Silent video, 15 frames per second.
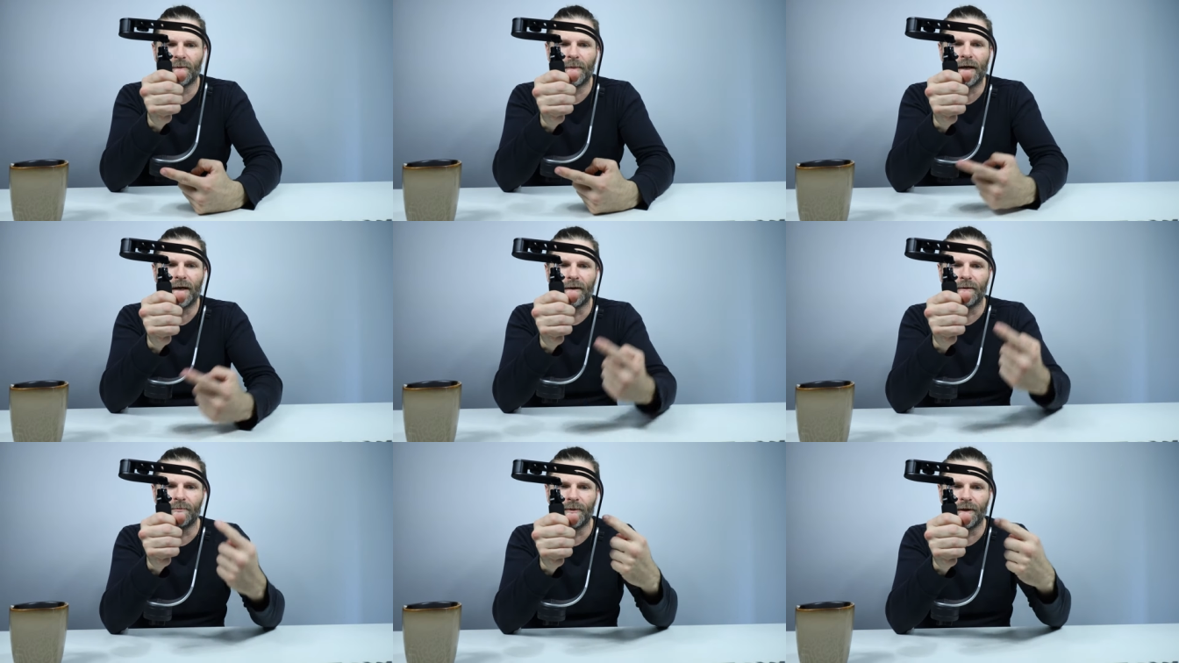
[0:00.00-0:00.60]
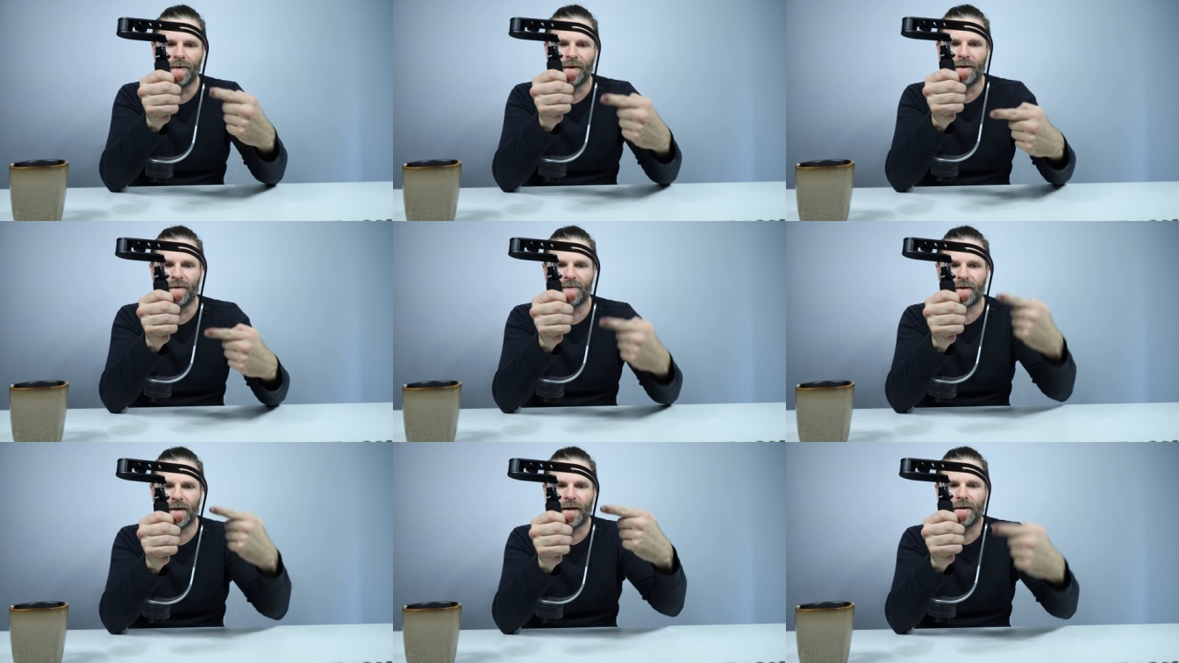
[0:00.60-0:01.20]
on the bottom, and then
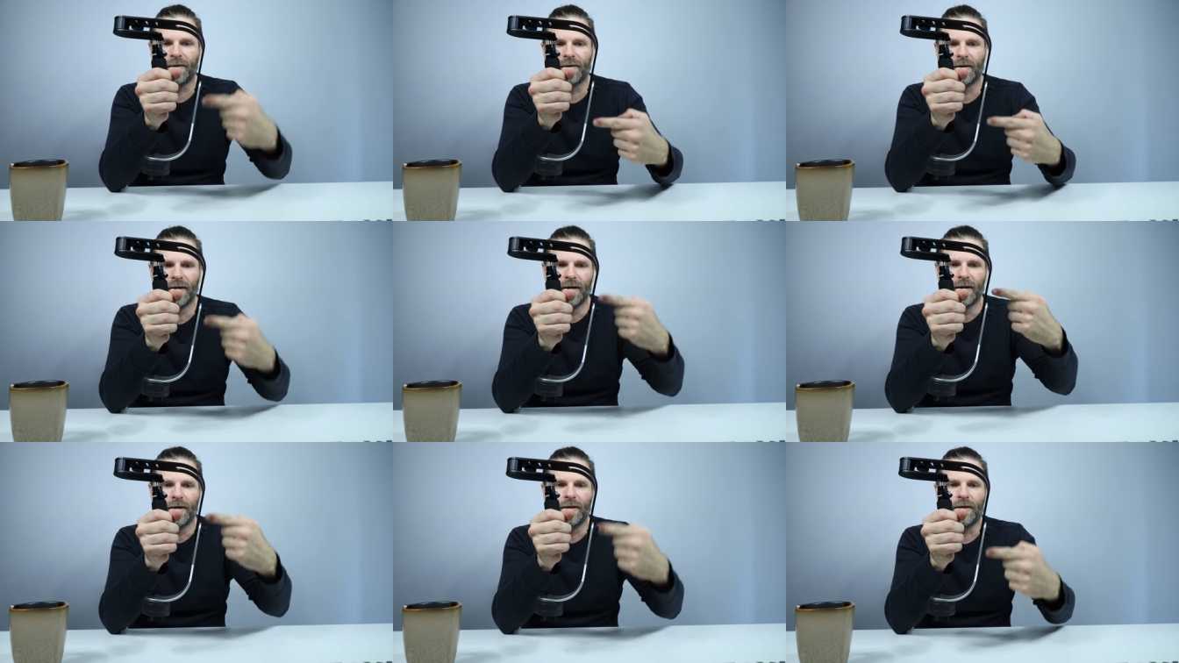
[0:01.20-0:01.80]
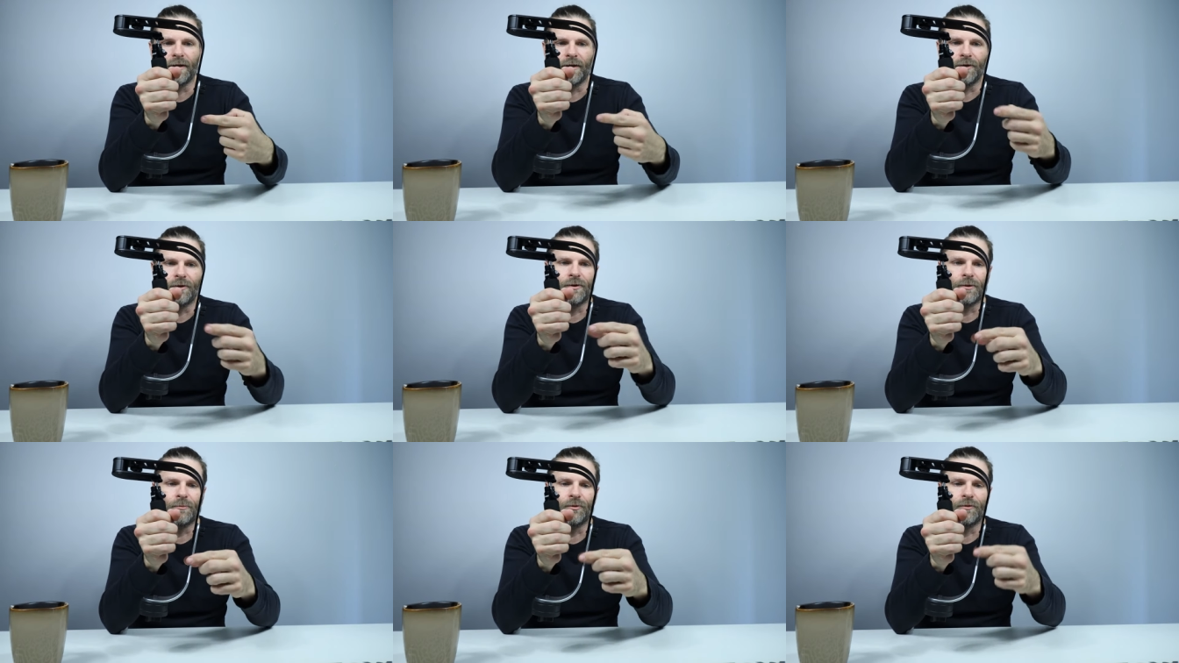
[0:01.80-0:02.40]
it's got, you know,
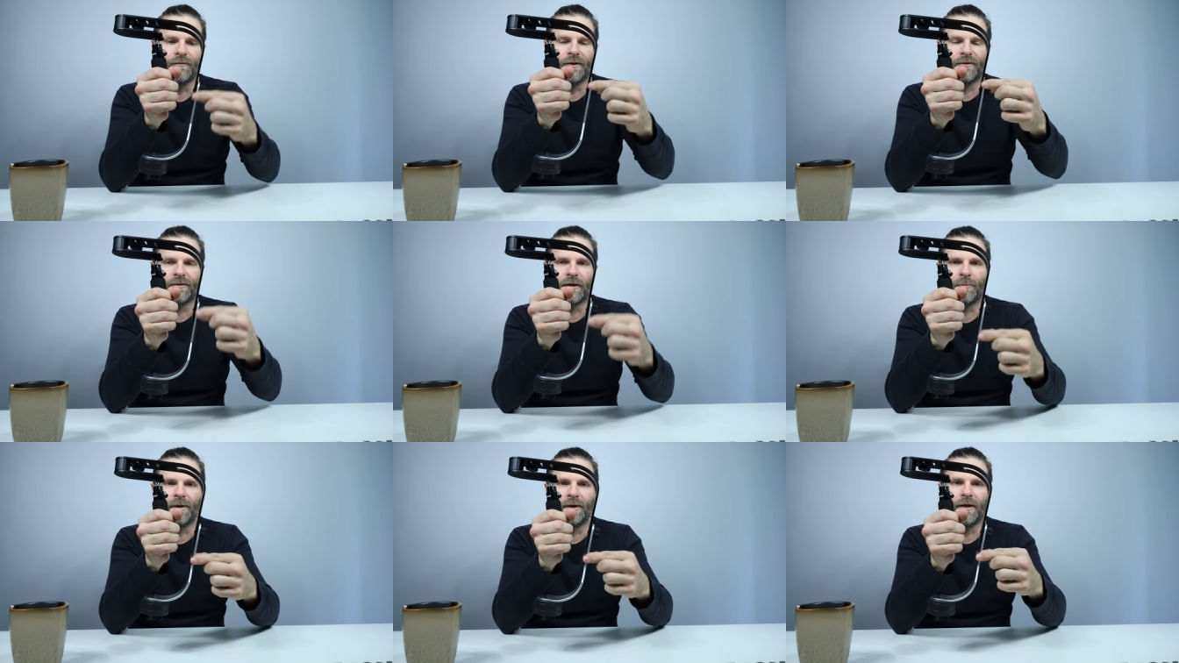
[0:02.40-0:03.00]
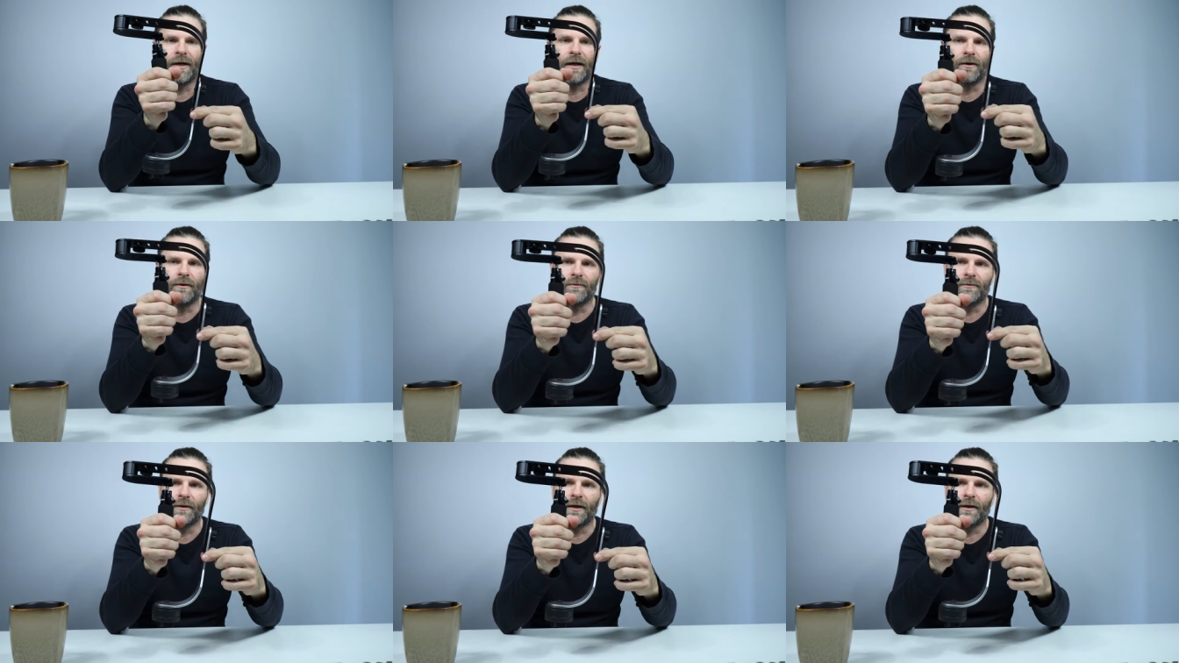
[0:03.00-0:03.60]
you can move this up and
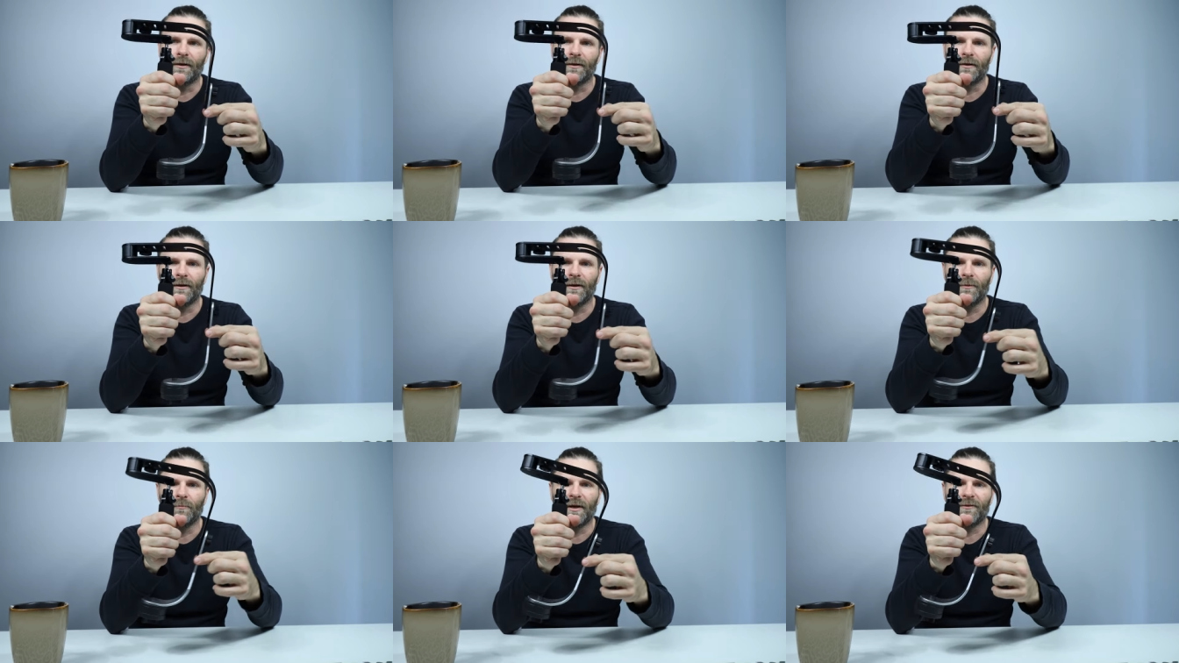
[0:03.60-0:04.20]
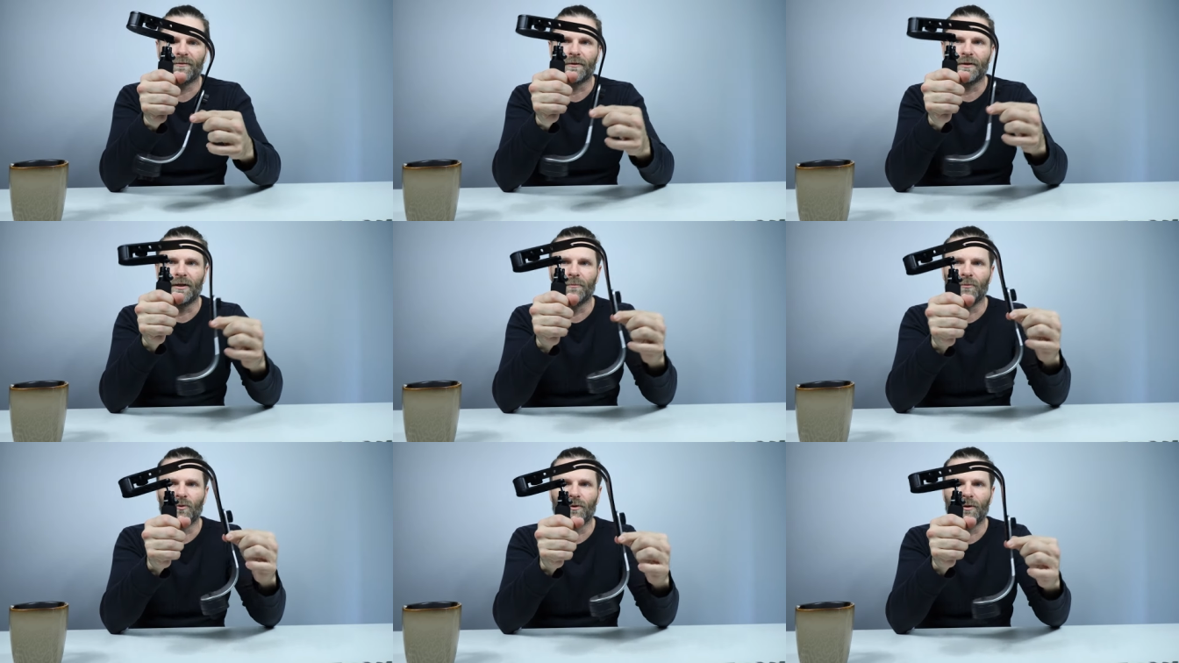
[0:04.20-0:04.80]
down, and basically
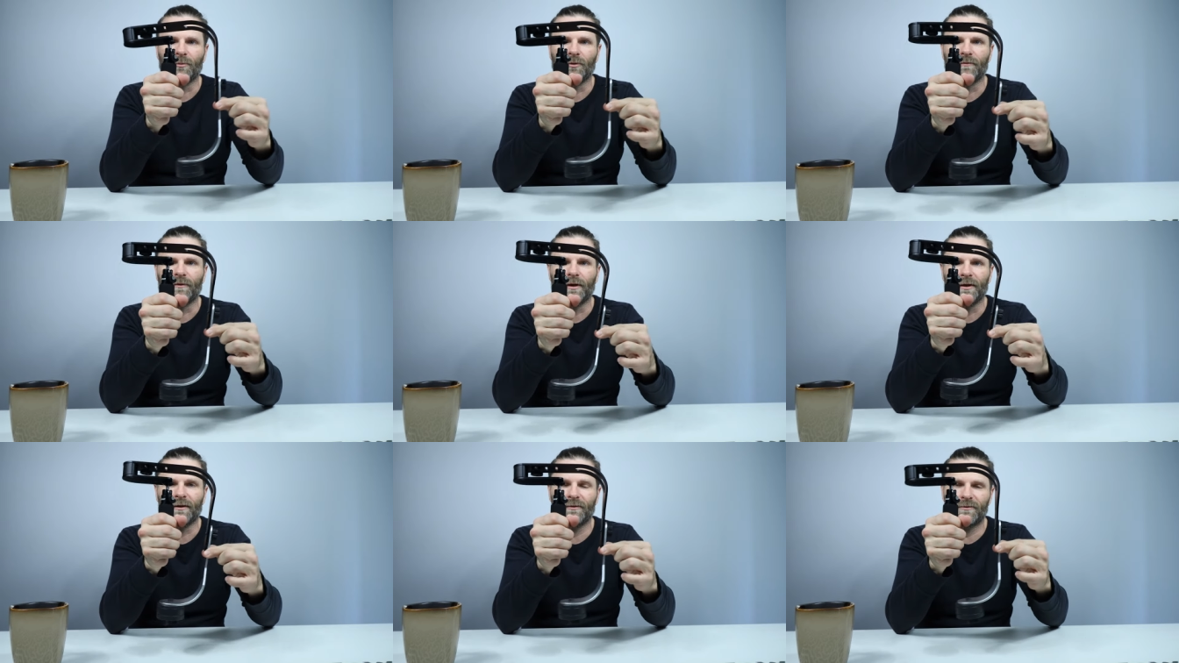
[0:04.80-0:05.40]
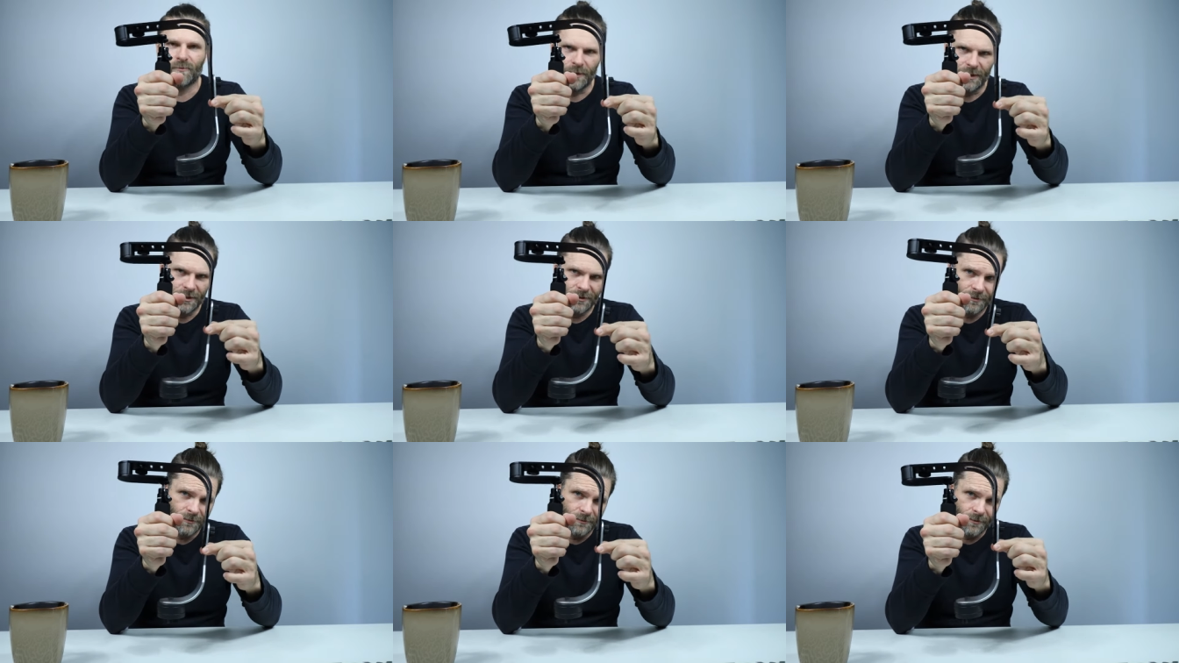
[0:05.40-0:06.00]
the more you move it, and it
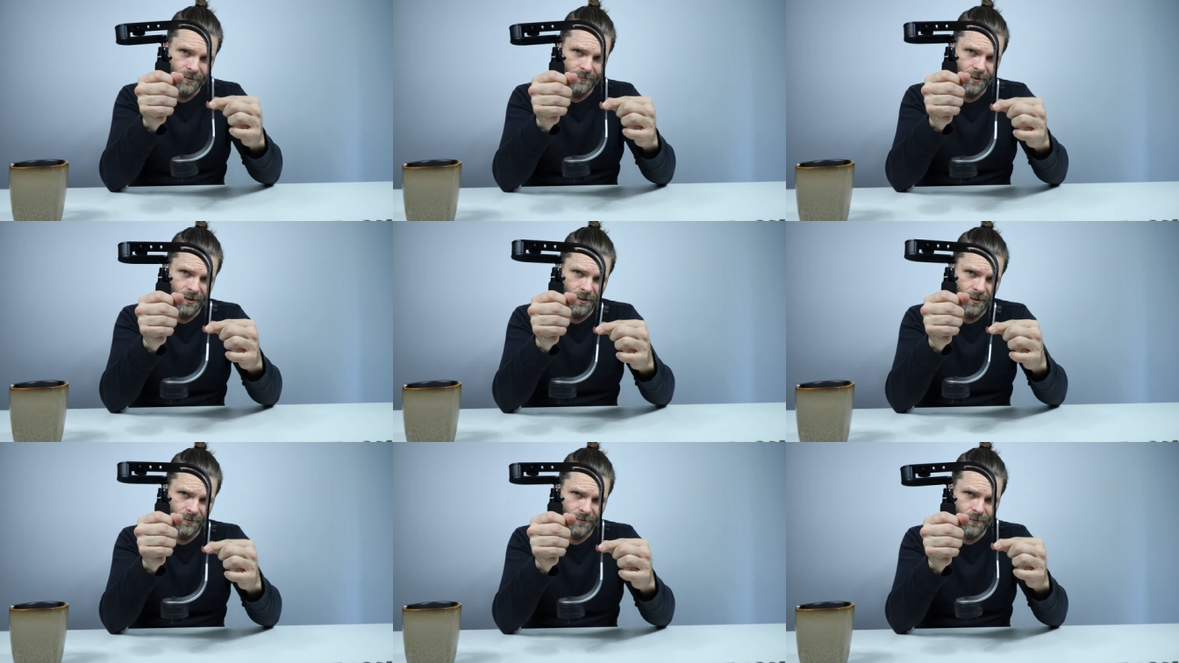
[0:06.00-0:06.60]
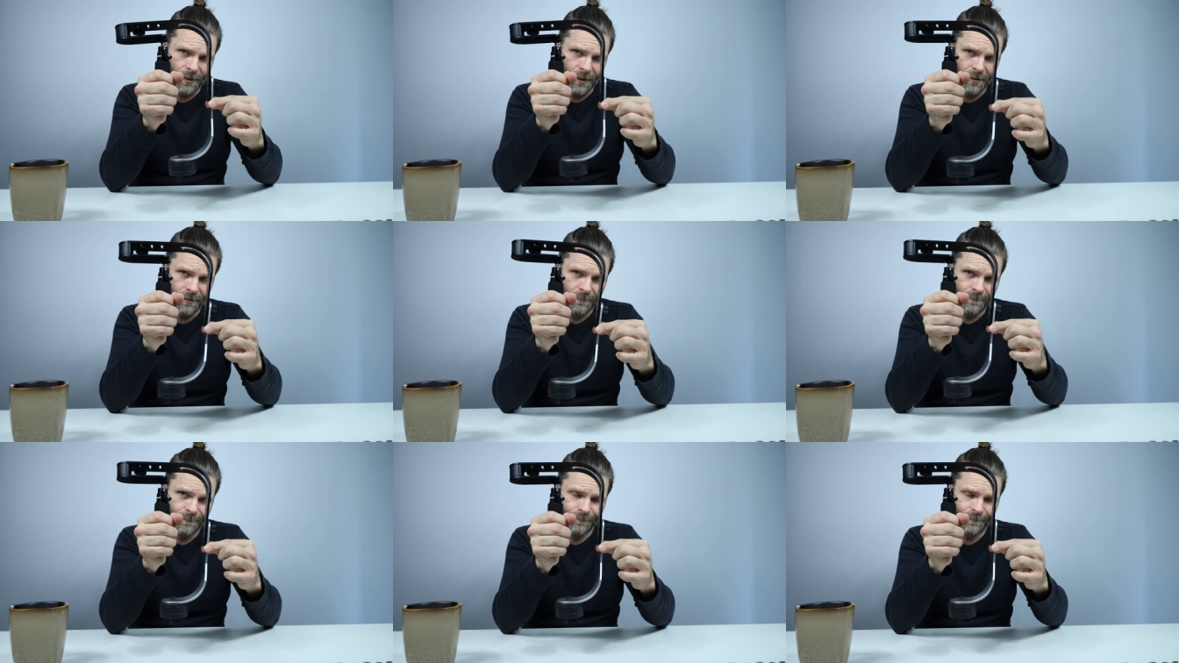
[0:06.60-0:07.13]
squeaks. It does squeak.